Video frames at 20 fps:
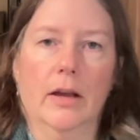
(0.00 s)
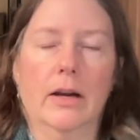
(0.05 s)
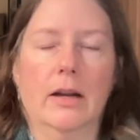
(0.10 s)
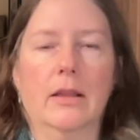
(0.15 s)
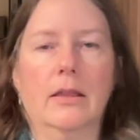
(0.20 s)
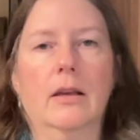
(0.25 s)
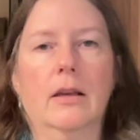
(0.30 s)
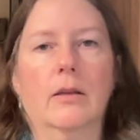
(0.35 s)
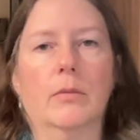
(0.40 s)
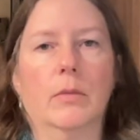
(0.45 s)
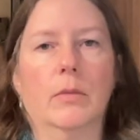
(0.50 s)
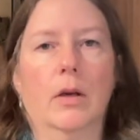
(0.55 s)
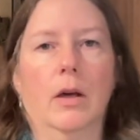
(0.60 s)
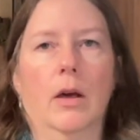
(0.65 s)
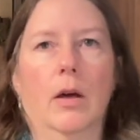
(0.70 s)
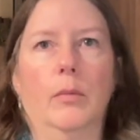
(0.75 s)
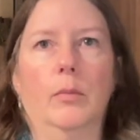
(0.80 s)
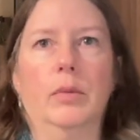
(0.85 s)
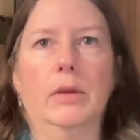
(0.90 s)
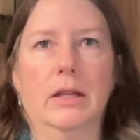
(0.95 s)
And I think
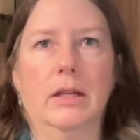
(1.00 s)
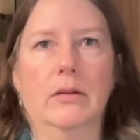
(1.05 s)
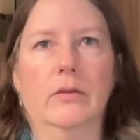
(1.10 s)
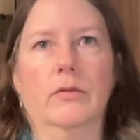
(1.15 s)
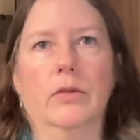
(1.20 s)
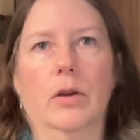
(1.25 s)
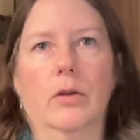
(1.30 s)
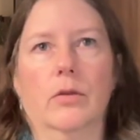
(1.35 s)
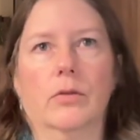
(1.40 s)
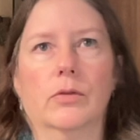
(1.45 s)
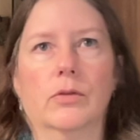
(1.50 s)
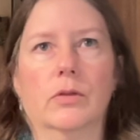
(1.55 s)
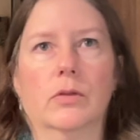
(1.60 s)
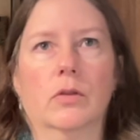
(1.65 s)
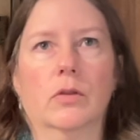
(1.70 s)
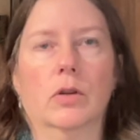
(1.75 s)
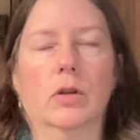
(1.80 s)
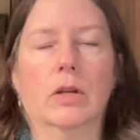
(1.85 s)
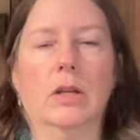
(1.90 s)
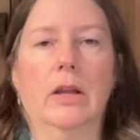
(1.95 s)
a blend of those
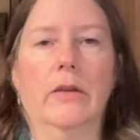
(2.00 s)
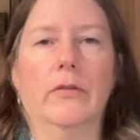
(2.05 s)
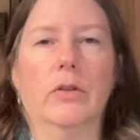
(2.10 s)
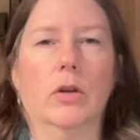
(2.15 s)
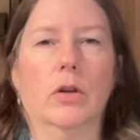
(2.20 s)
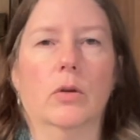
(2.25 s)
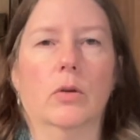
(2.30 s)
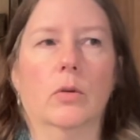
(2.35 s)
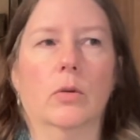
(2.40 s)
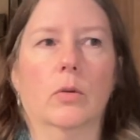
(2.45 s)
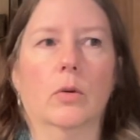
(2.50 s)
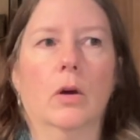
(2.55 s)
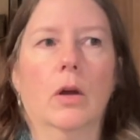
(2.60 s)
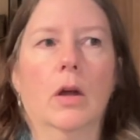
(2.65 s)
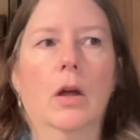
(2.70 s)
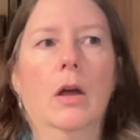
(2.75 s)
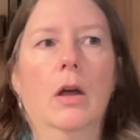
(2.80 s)
could give you,